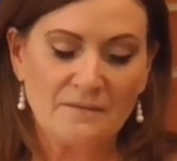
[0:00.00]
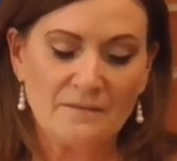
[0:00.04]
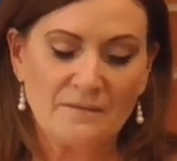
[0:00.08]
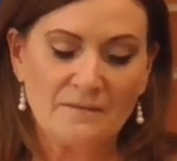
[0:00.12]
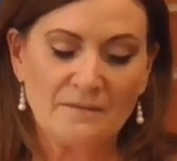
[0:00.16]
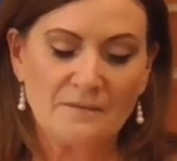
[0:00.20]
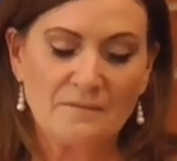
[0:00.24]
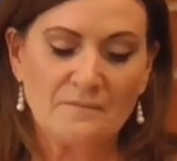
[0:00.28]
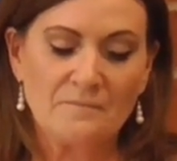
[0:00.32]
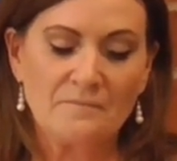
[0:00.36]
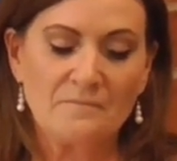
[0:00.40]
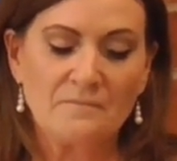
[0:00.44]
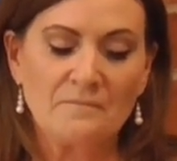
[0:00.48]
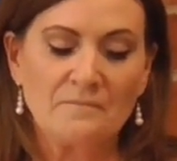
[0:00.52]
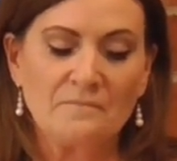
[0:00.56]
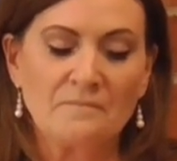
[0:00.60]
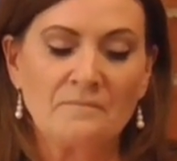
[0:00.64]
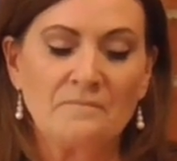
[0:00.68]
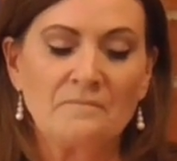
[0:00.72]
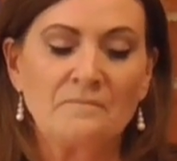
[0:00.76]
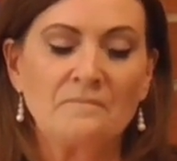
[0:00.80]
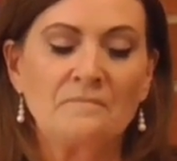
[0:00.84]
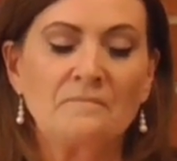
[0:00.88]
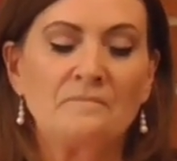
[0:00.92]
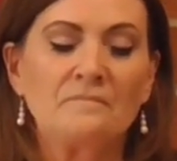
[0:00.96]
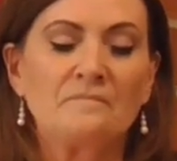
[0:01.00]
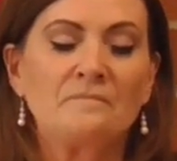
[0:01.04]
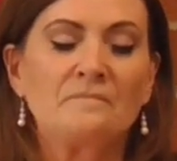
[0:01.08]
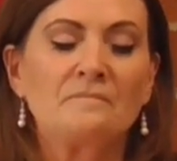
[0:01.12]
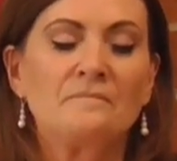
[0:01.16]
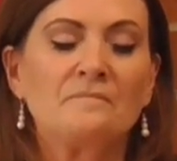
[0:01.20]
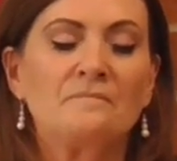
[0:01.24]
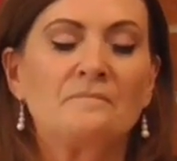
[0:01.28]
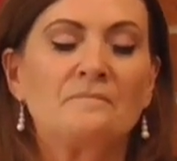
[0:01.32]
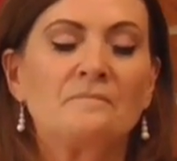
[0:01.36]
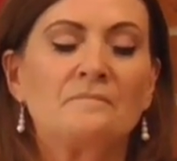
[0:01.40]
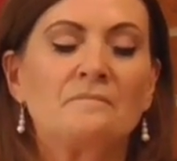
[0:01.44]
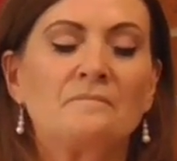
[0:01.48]

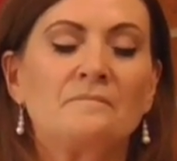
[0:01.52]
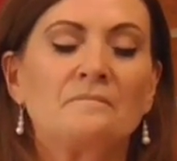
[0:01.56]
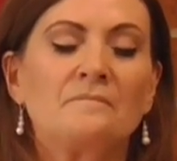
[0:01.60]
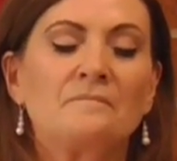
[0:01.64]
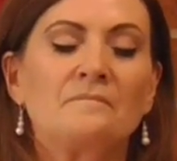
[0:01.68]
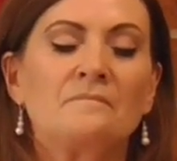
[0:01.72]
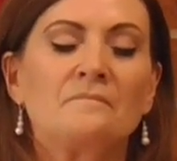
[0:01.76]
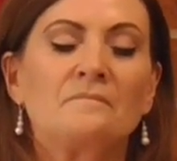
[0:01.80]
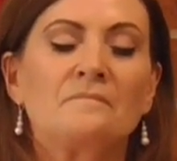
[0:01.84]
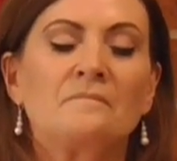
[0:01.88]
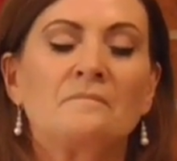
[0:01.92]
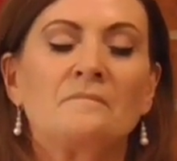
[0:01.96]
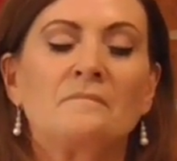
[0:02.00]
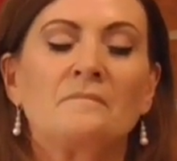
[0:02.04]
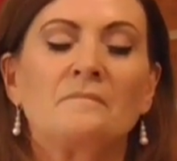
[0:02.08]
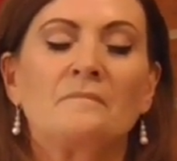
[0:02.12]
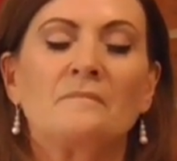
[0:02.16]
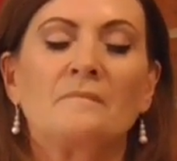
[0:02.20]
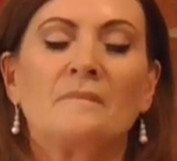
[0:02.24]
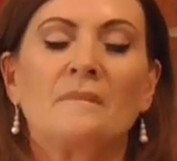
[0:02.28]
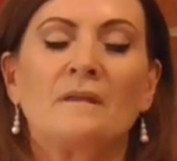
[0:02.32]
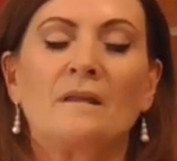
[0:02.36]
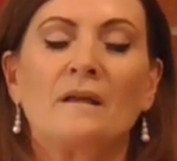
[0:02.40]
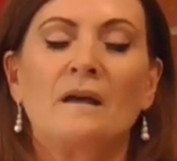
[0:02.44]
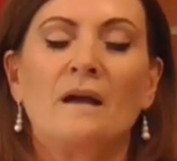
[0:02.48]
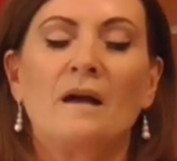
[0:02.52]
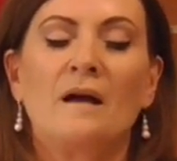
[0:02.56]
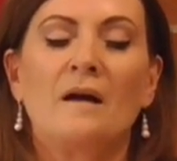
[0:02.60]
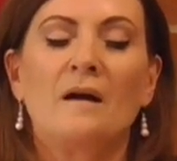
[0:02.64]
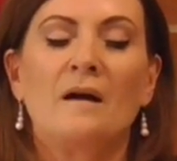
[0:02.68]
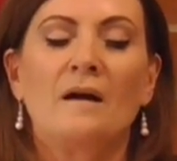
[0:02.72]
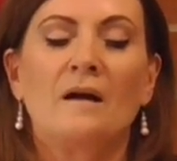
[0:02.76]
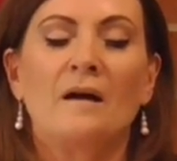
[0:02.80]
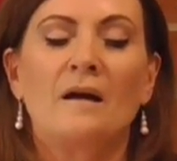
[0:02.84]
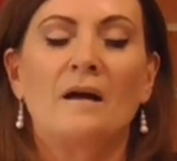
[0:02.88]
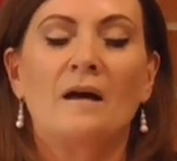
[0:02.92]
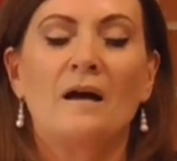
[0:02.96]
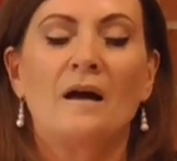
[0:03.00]
[no speech]